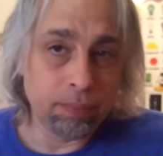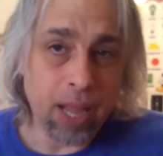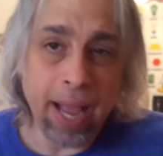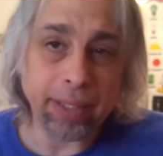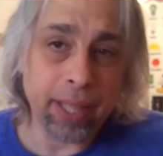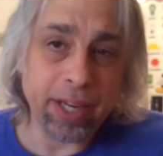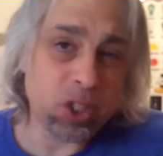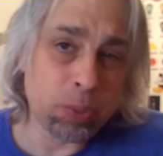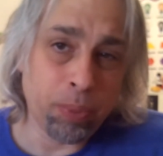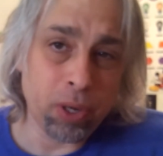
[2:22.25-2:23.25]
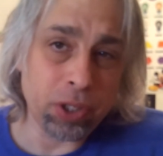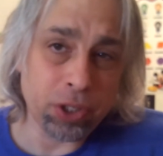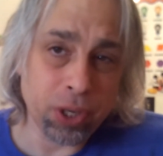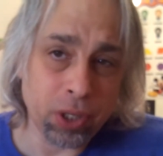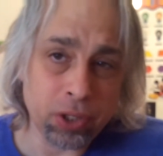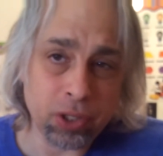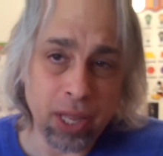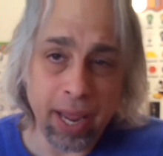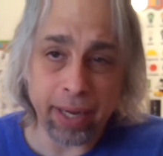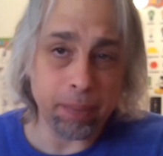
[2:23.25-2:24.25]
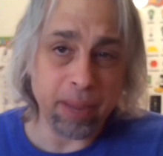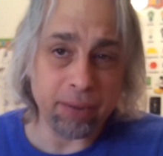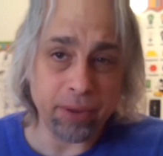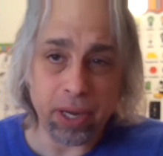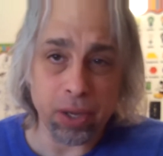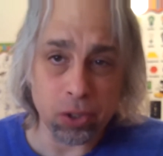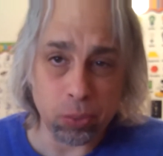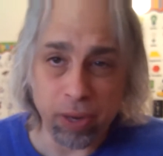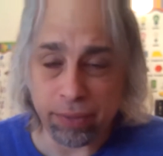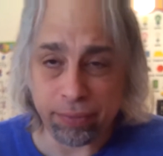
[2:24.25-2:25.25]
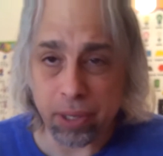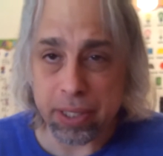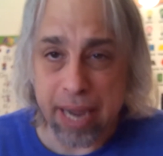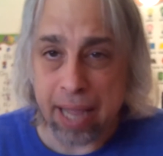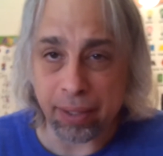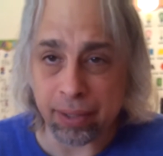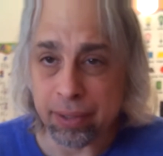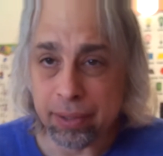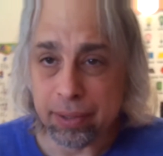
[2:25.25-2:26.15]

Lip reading: I like sports shirts that I can make videos with for $1.